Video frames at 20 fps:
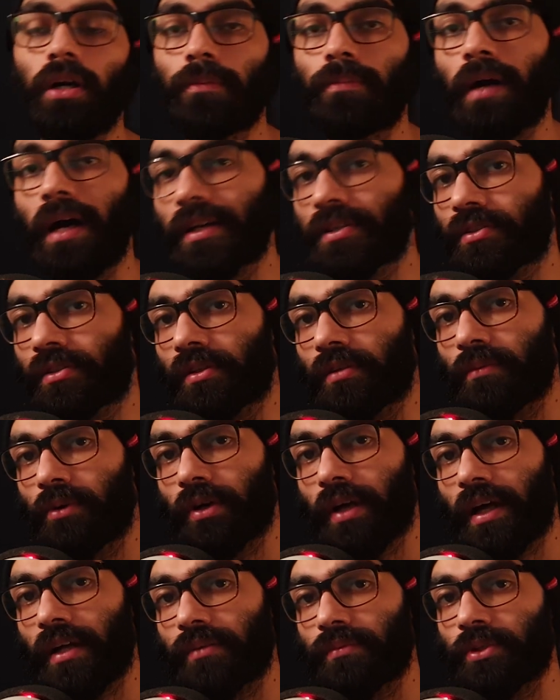are passionate
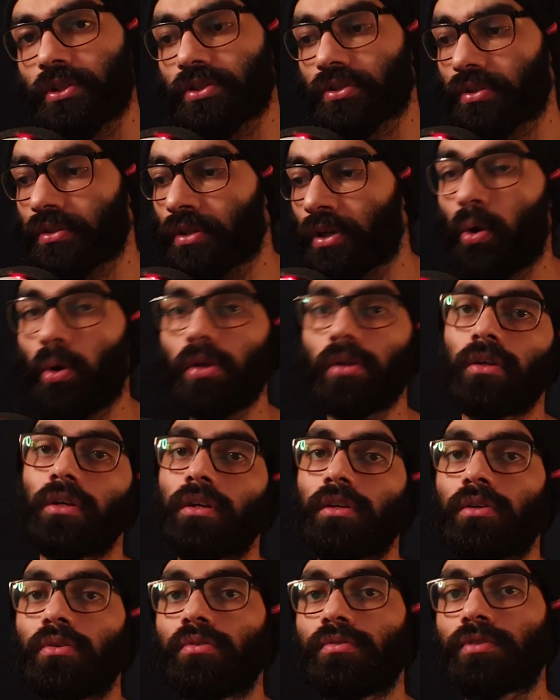about animation, all you're
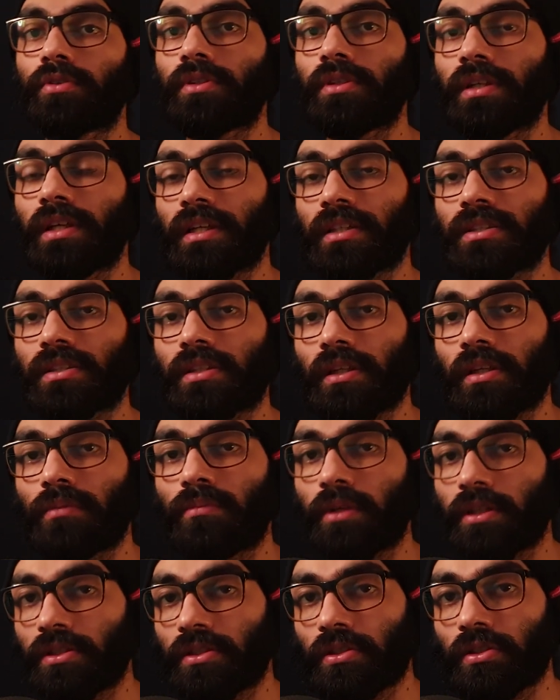going to do for the next 3
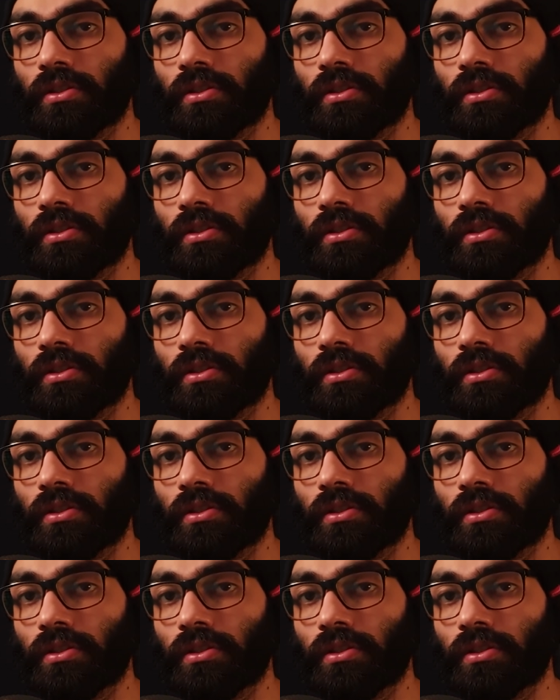months